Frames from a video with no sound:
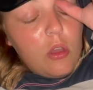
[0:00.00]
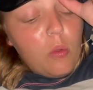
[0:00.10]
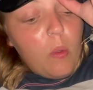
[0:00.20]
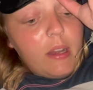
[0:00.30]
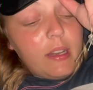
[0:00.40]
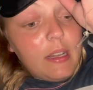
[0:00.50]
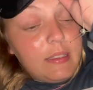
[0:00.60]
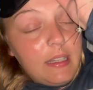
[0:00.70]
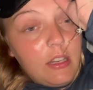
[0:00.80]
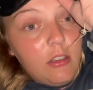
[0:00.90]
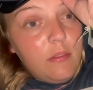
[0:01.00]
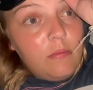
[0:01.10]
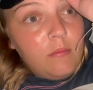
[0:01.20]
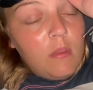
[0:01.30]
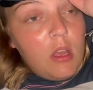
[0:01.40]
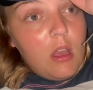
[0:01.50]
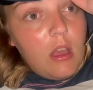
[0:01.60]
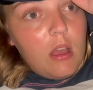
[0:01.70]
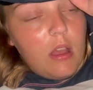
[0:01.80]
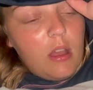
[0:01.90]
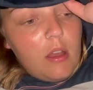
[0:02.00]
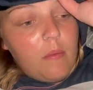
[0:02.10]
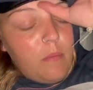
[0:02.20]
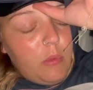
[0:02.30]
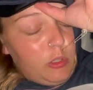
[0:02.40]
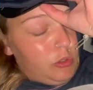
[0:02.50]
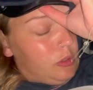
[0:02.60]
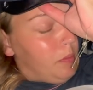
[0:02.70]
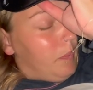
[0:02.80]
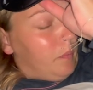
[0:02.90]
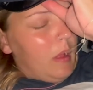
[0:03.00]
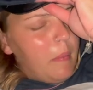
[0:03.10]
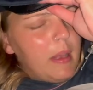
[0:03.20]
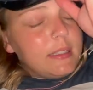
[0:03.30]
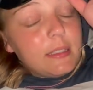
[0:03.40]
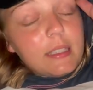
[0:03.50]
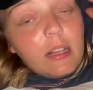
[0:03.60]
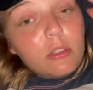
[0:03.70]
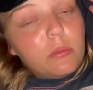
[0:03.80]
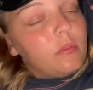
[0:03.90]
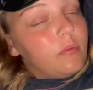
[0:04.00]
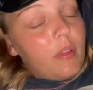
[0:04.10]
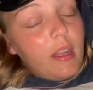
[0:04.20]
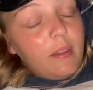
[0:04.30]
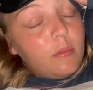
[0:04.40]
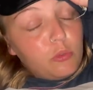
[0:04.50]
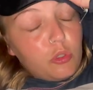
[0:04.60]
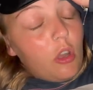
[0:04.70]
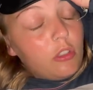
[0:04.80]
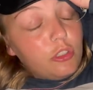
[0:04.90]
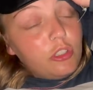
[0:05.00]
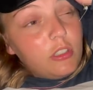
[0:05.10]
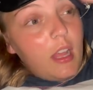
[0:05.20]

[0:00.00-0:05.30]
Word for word: went and had dinner, um, which was some like, pasta salad thing, it's gorgeous.